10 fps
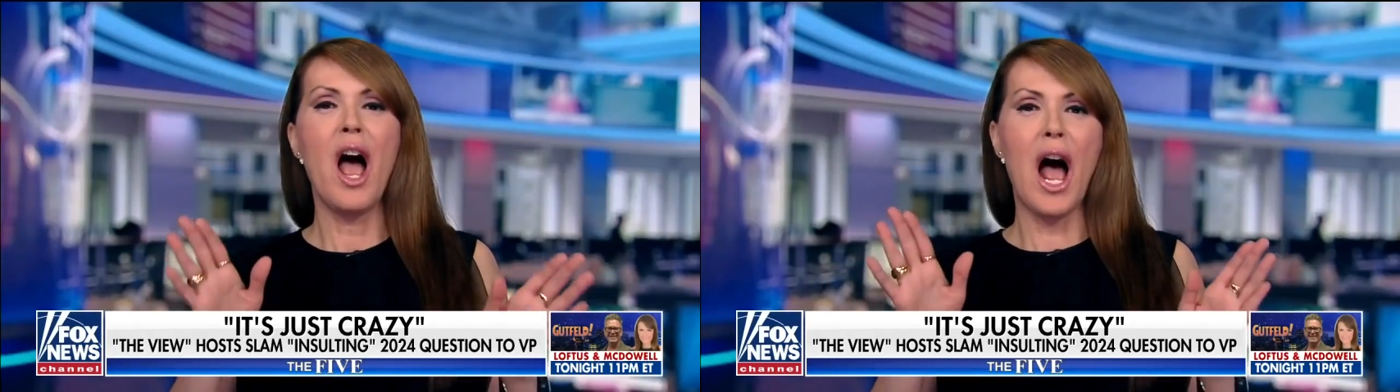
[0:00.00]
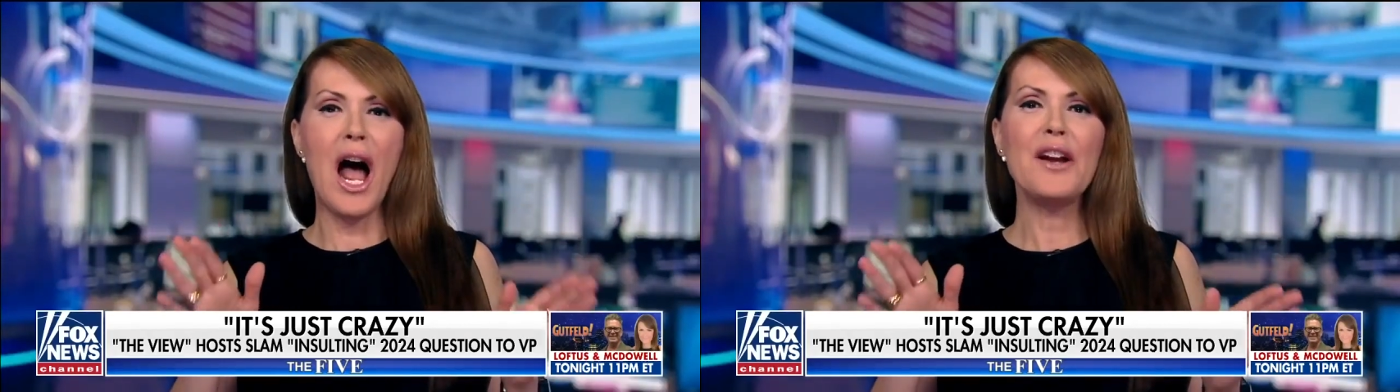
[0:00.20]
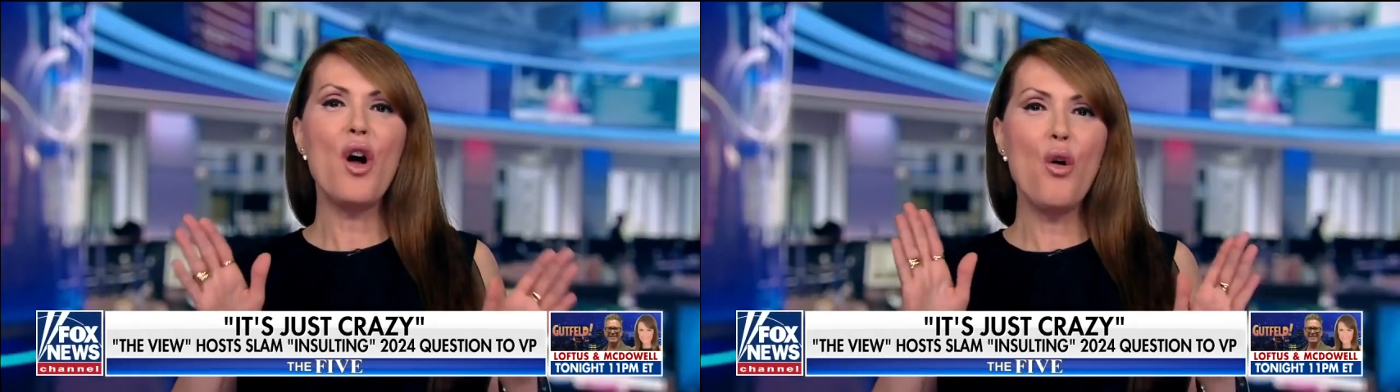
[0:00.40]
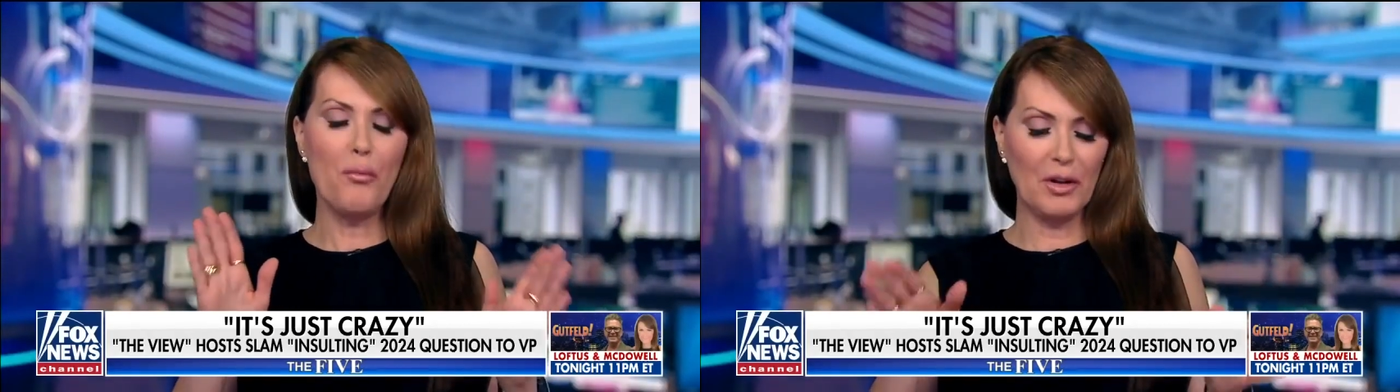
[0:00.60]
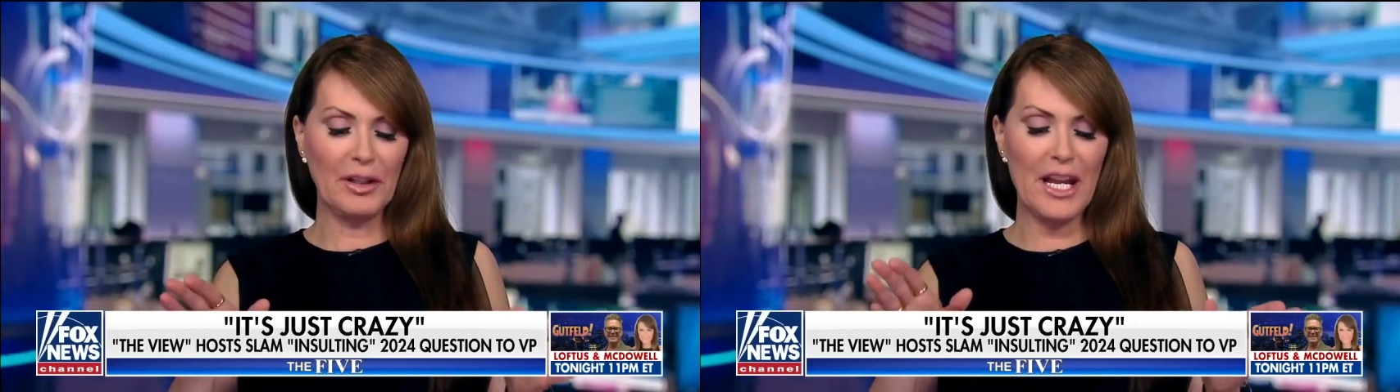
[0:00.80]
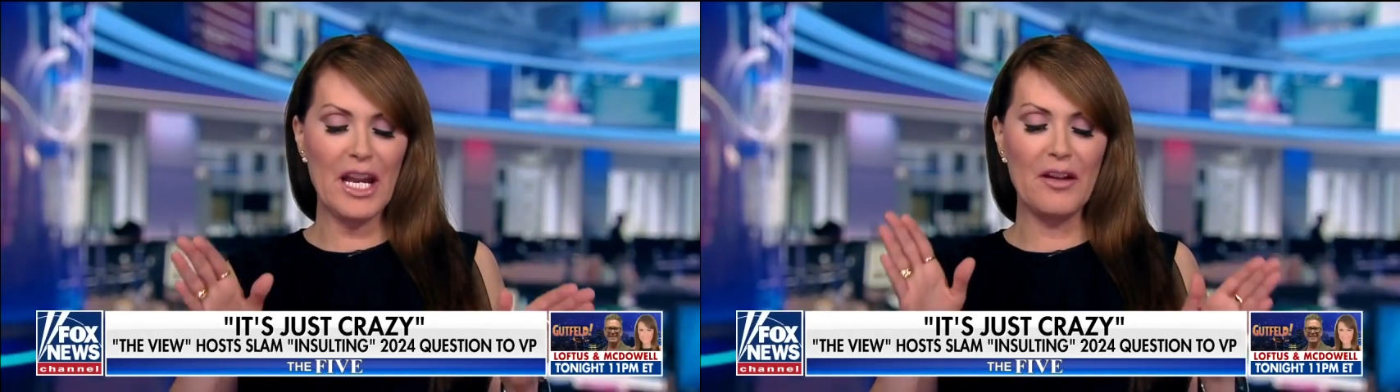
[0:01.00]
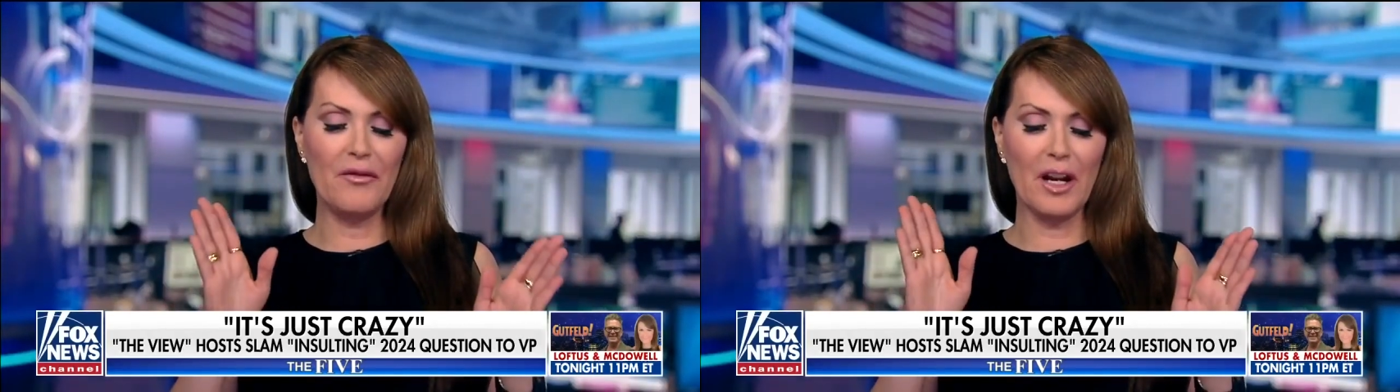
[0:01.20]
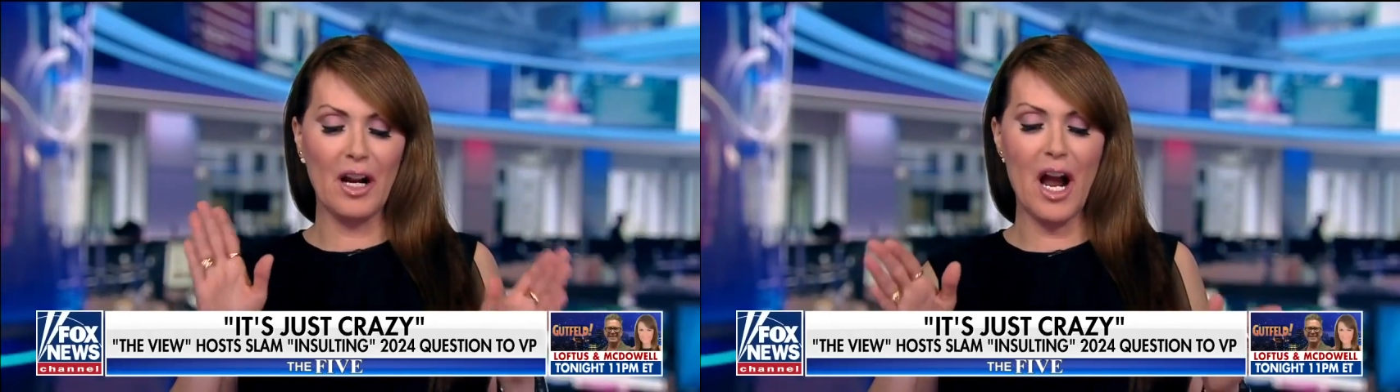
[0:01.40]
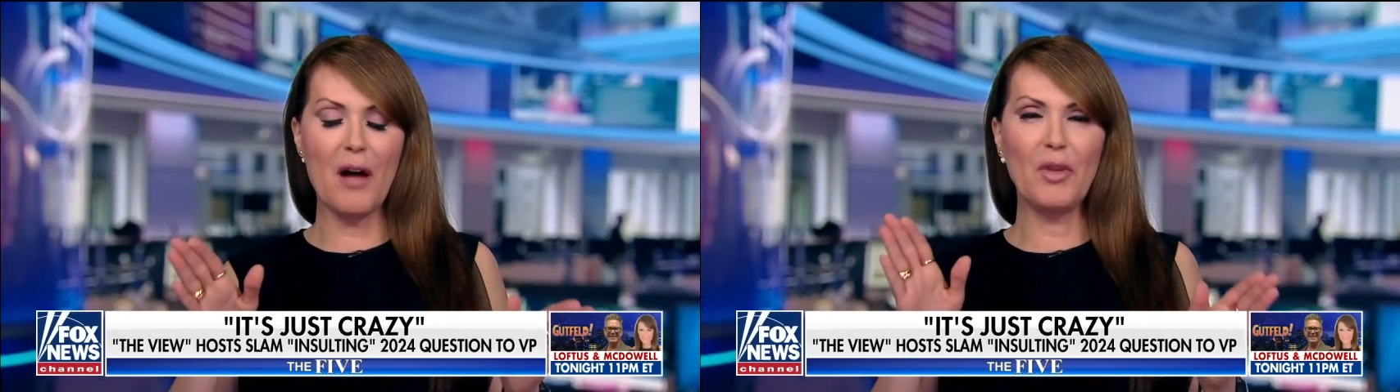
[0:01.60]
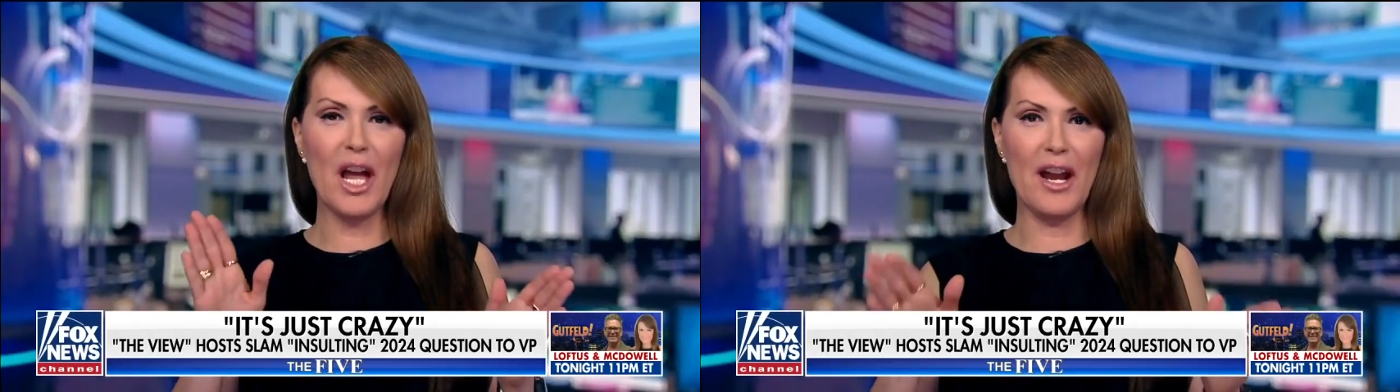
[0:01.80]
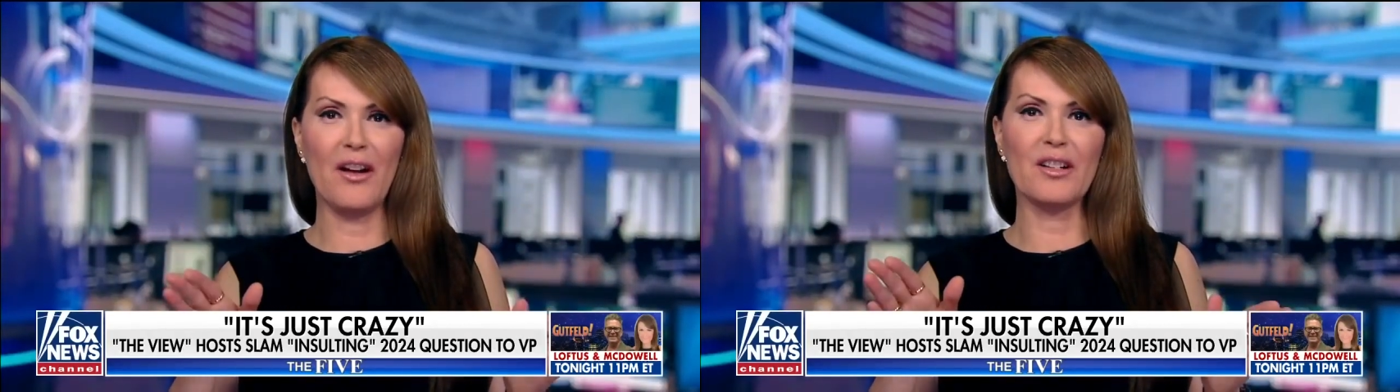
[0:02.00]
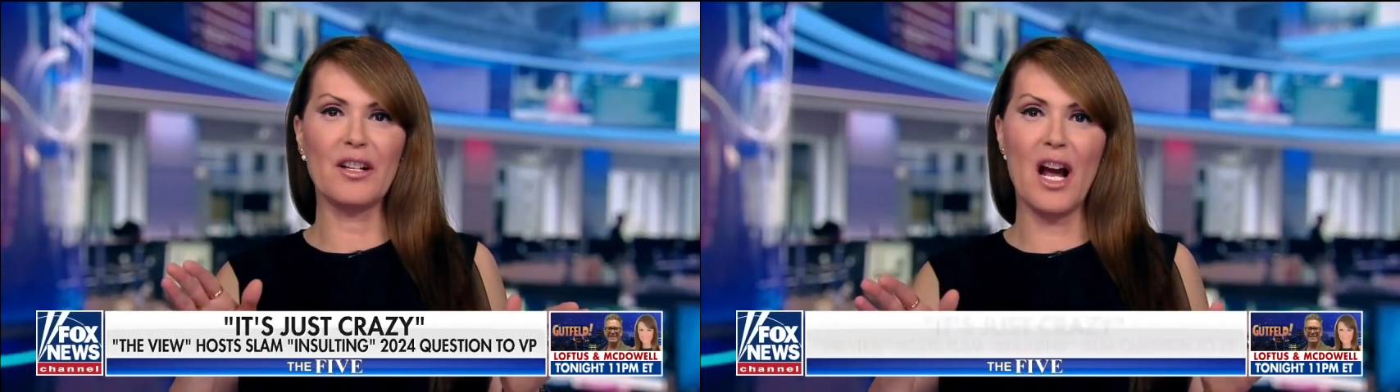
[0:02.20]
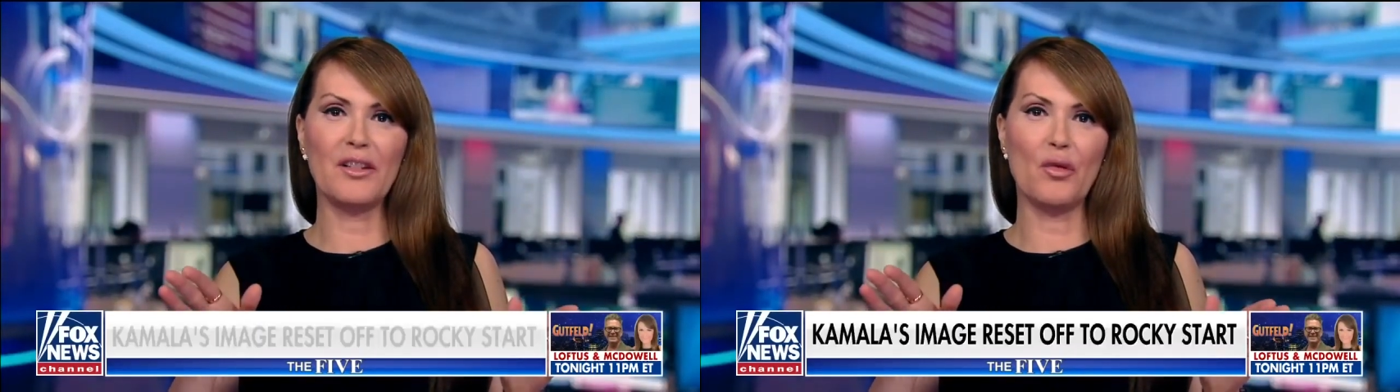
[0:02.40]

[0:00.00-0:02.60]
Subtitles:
I don't believe that Kamala Harris got